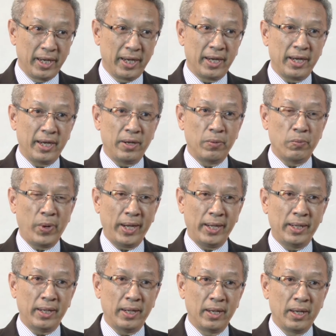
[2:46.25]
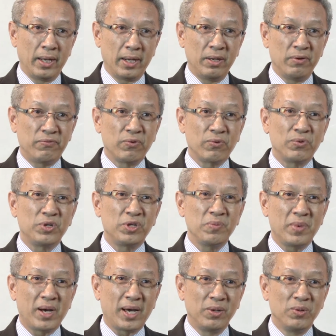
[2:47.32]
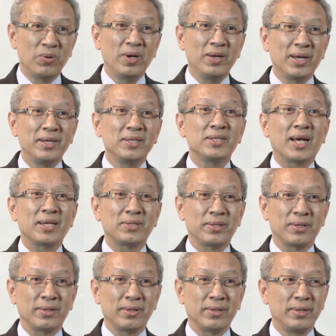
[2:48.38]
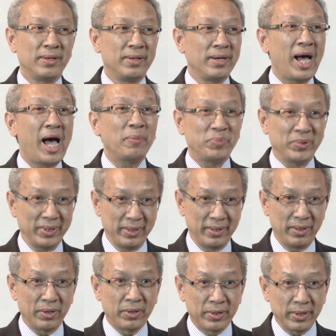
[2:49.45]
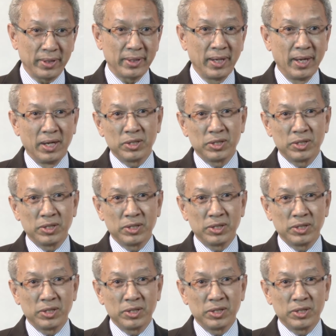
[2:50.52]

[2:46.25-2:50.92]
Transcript: Uh, when the Fukushima nuclear disaster happened, occurred.